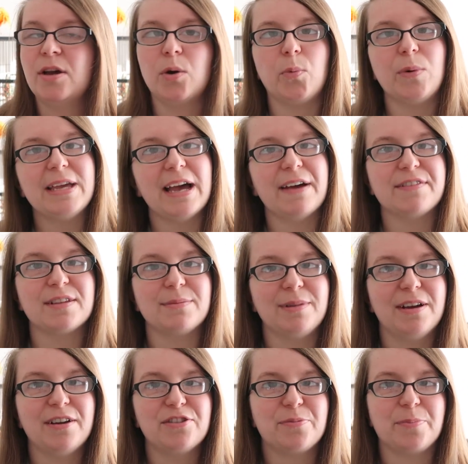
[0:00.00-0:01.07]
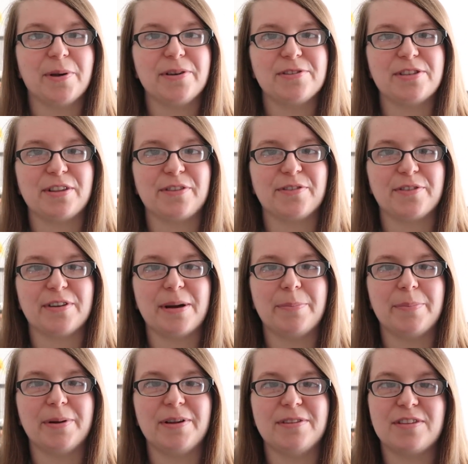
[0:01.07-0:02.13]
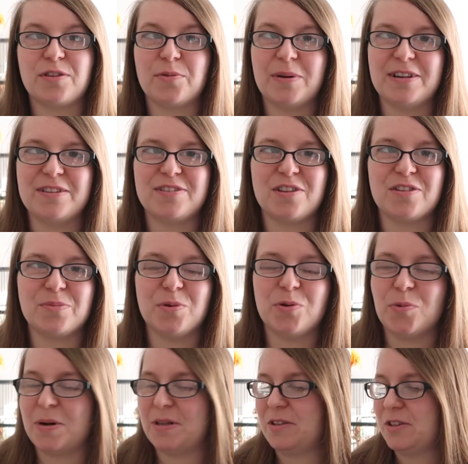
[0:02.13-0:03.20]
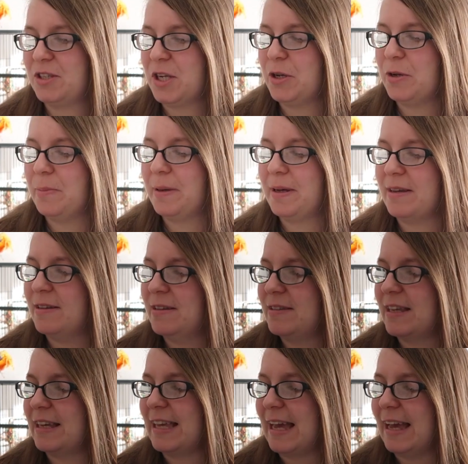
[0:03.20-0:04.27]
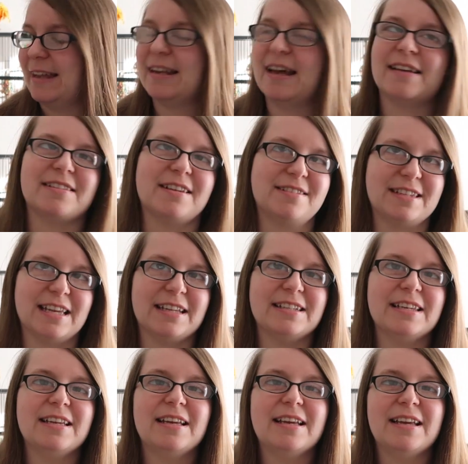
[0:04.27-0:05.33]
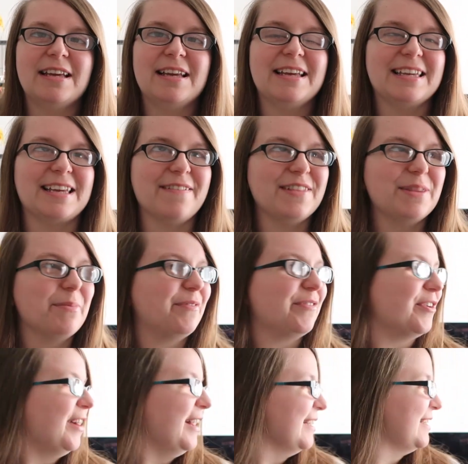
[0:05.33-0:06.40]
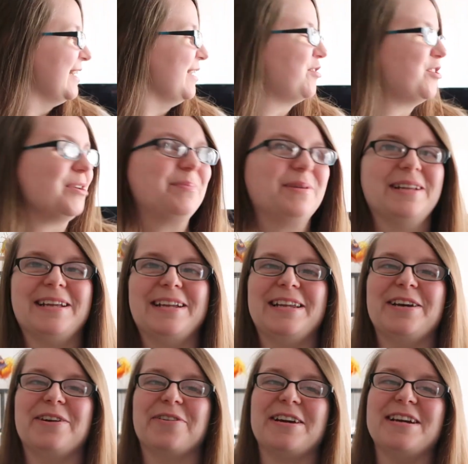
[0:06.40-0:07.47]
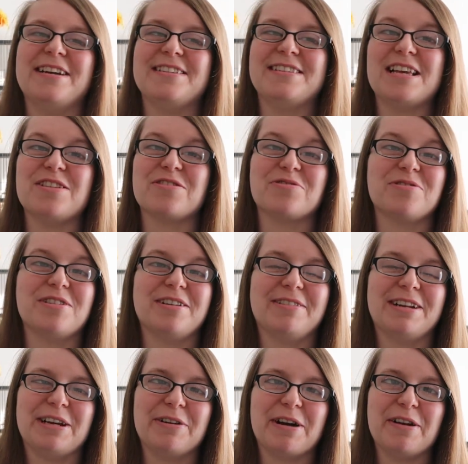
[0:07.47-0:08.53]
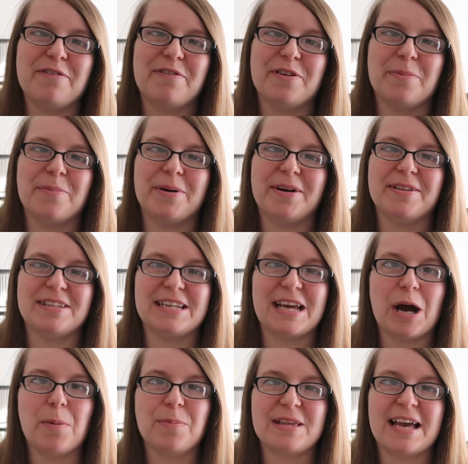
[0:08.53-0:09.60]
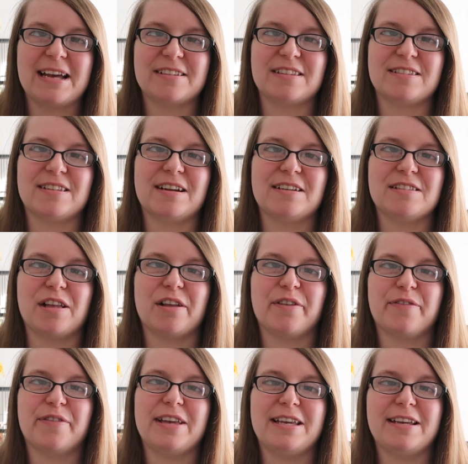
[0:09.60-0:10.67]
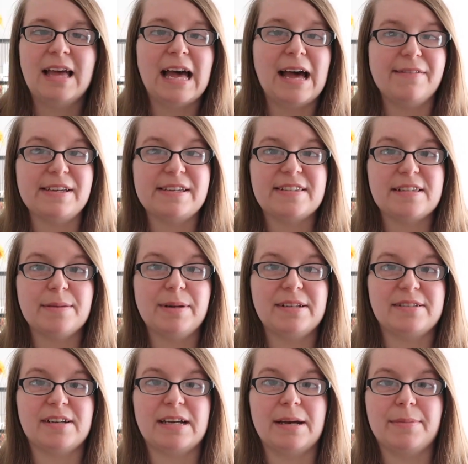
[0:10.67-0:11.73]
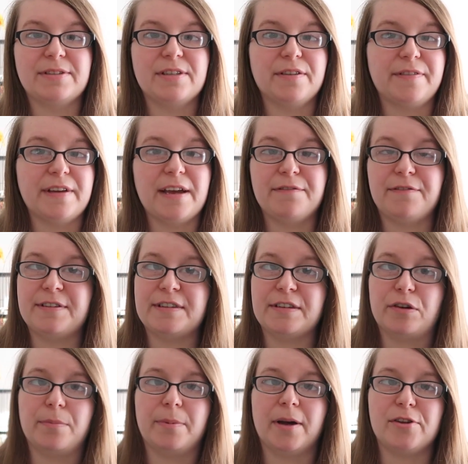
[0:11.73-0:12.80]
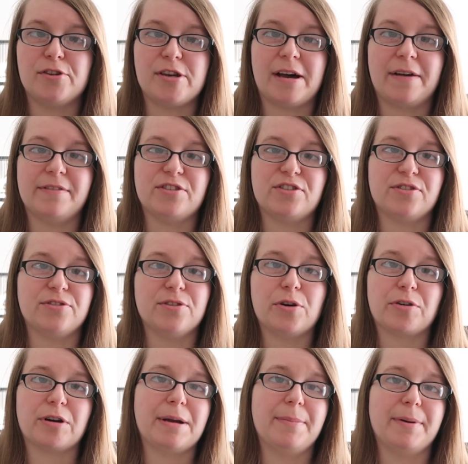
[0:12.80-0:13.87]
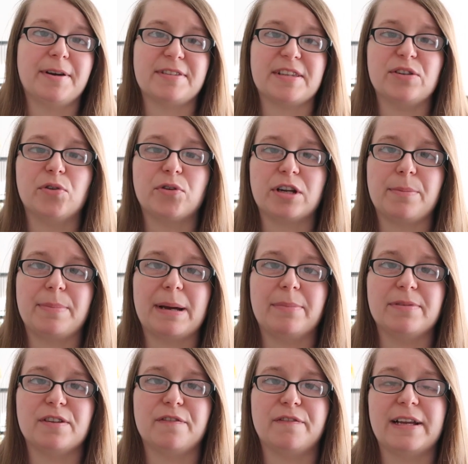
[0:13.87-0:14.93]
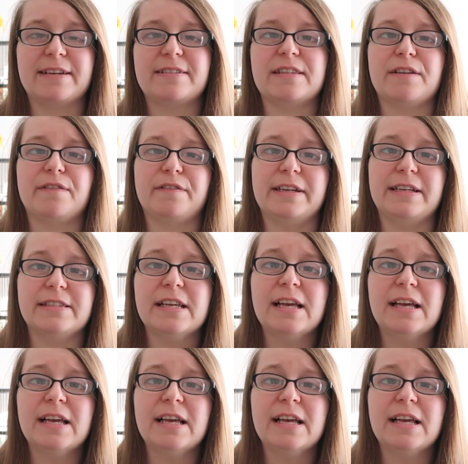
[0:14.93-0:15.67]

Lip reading: We have some large perches for our birds as well as the small ones too, because again, as I said, giving them a variety, Chip clearly agrees, is really, really great for your birds and helps exercise those feet. Having a similar diameter for every single perch you have is just not great because they're not going to be able to flex their feet